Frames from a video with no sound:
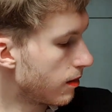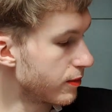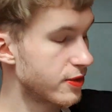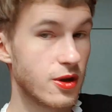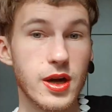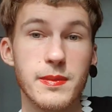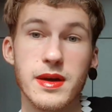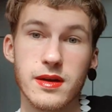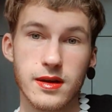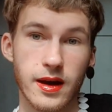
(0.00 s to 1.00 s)
So I
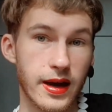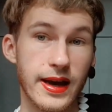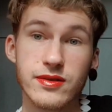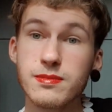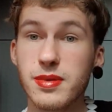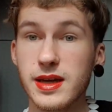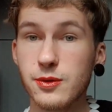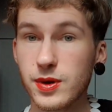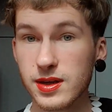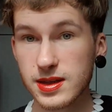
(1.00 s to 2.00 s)
haven't played
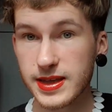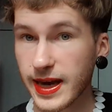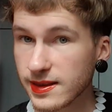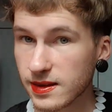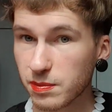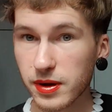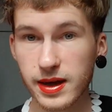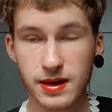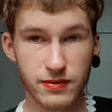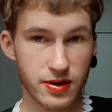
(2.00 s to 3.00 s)
with it yet, but I
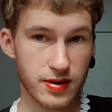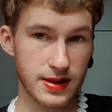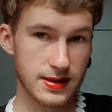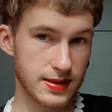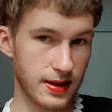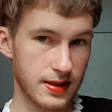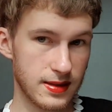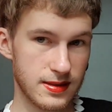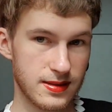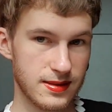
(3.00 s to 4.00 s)
am very excited
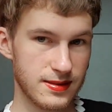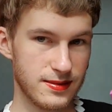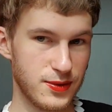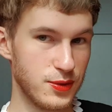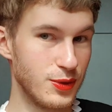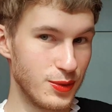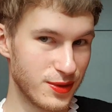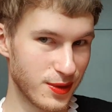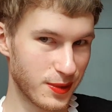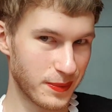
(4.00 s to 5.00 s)
to do
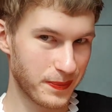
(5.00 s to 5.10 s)
so.